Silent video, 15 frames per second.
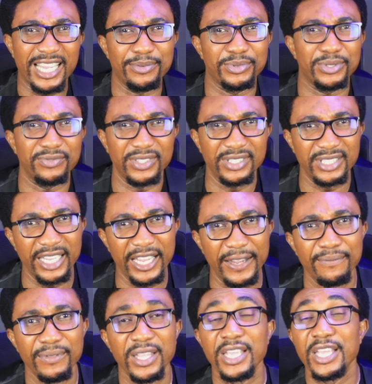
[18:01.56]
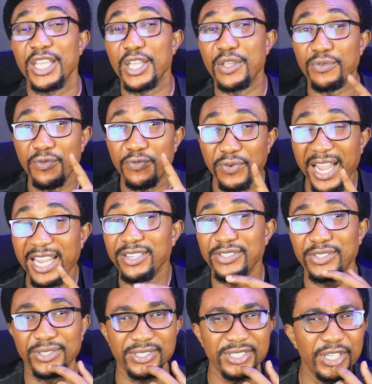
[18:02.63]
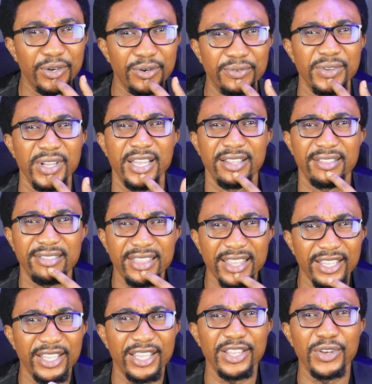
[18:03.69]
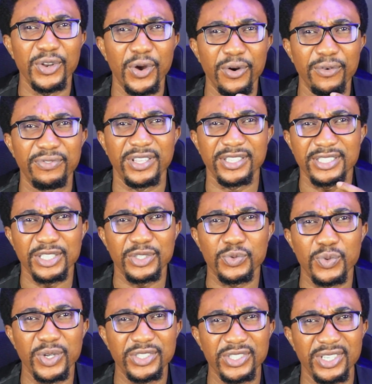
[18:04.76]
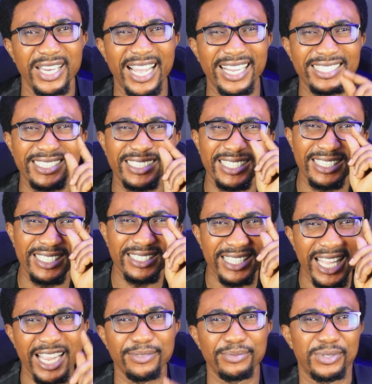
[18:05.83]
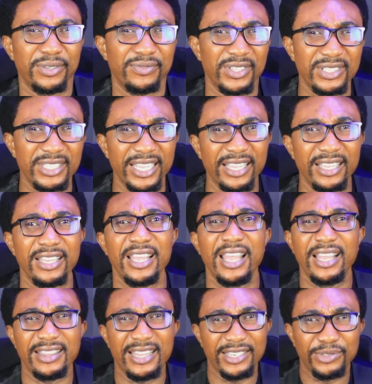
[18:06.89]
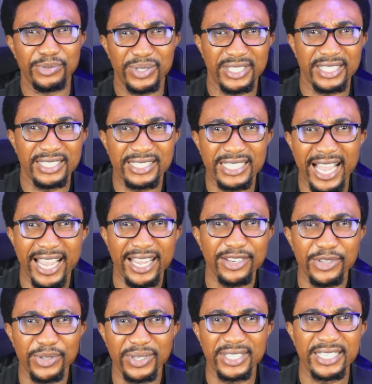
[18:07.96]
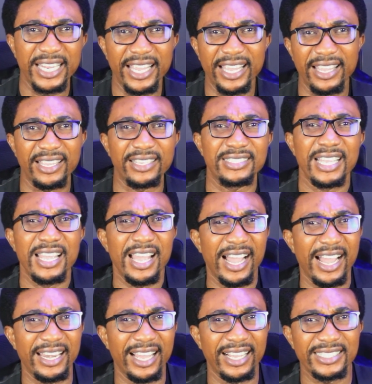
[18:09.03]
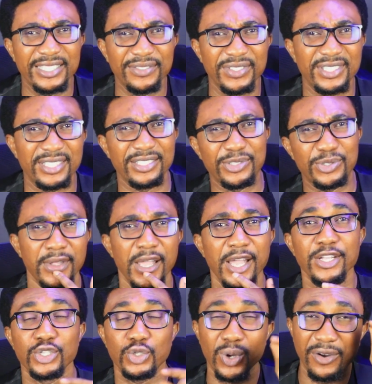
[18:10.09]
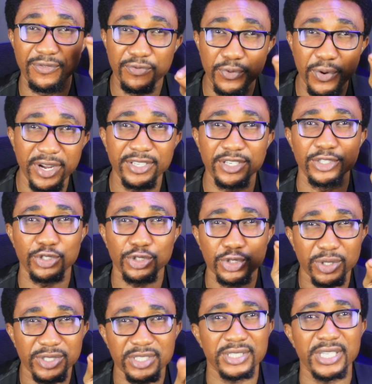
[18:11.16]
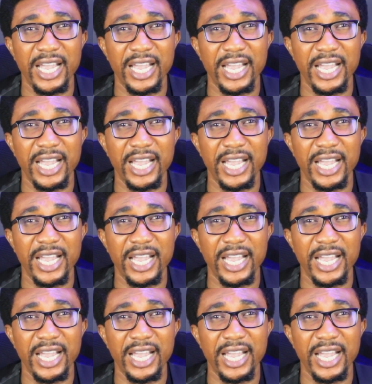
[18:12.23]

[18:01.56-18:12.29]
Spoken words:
times of the day. If you find yourself thinking of the situation at certain times of the day, then redesign your days and activities to avoid such